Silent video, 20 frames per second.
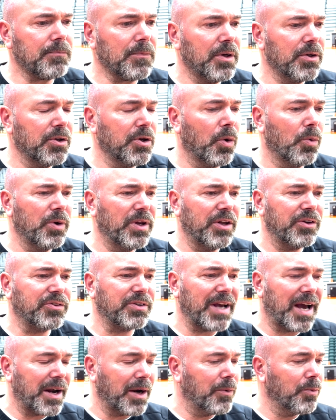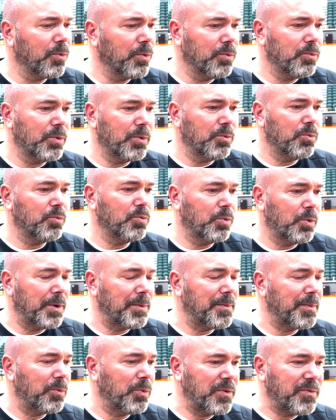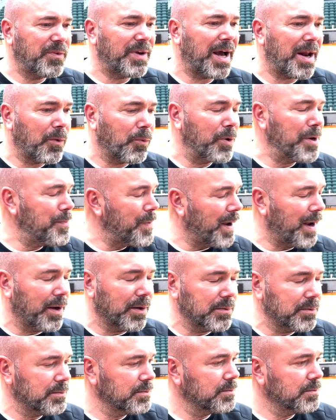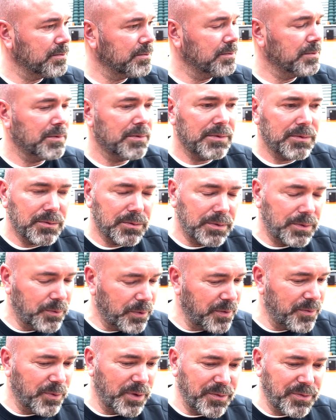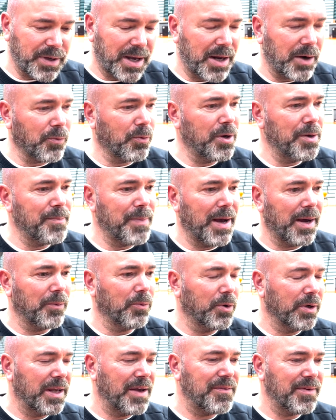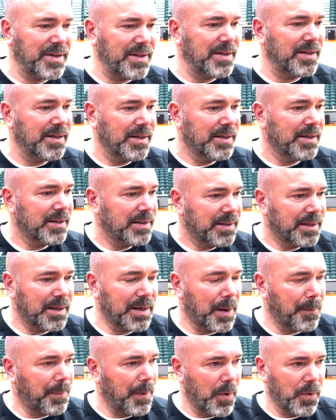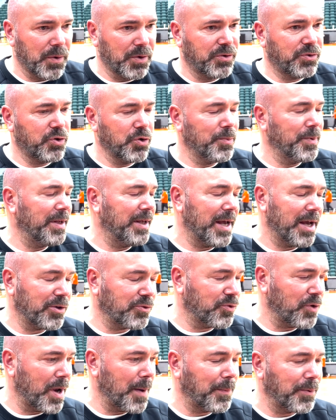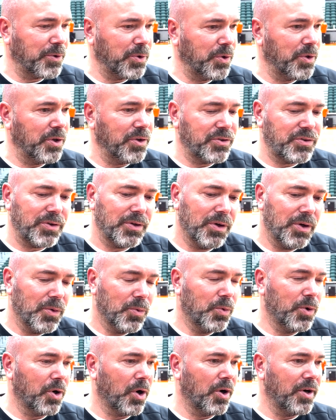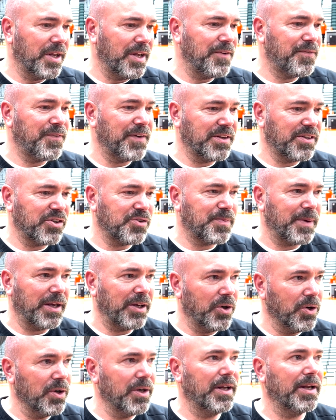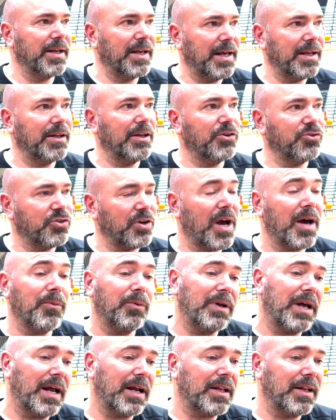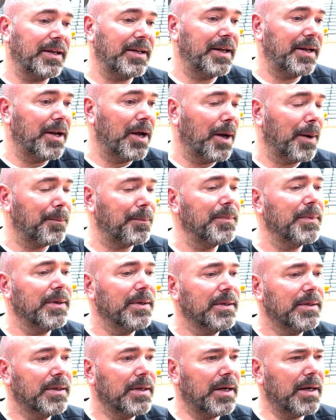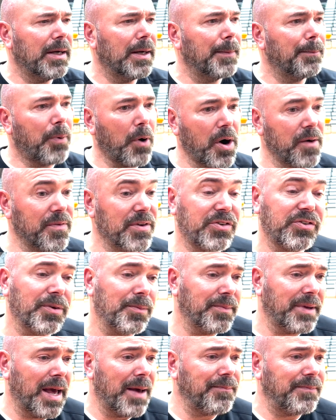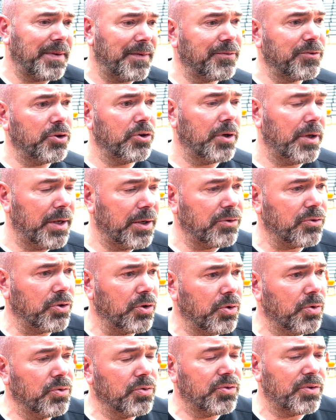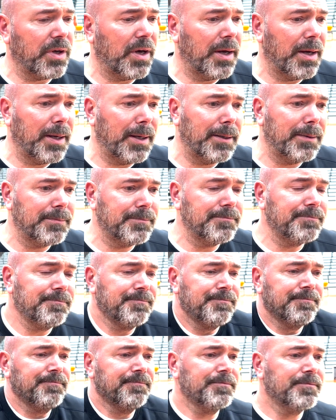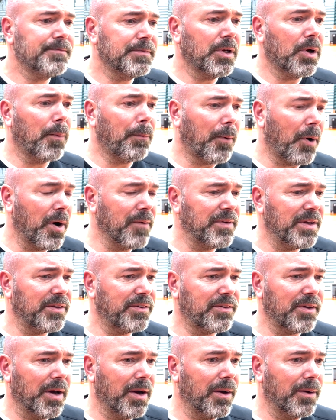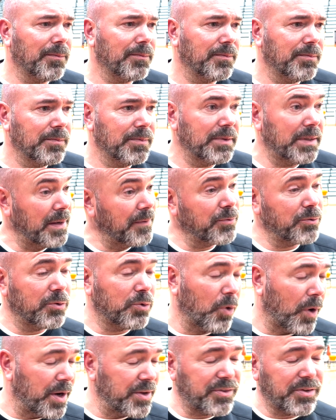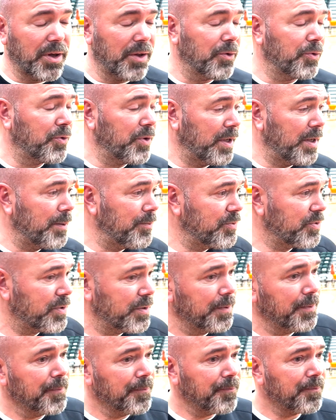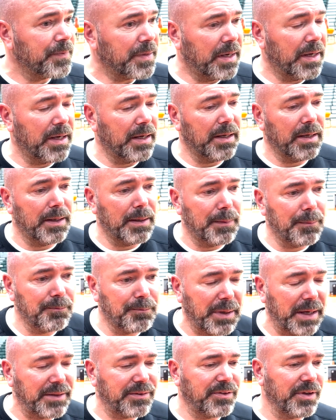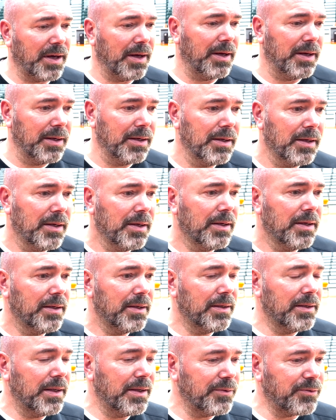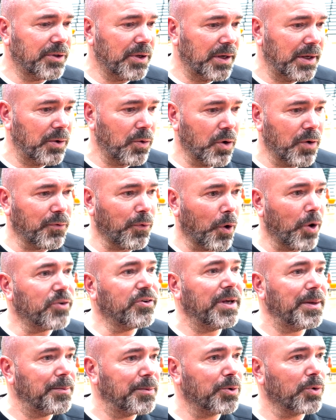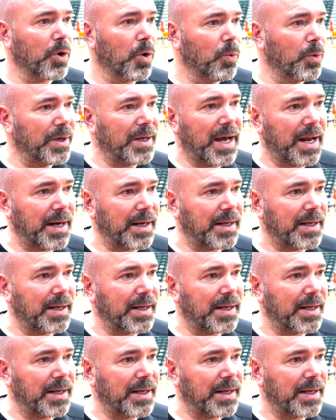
you know, we just got to we, we've got to rebound. We, we've got to rebound. We're giving opponents too many extra opportunities. When our defense has been good and getting the shot, we got to clean it up. Uh, part of it's some depth issues. Um, you know, part of it, uh, give credit to other teams. Uh, but uh, in order for our team to grow, we got to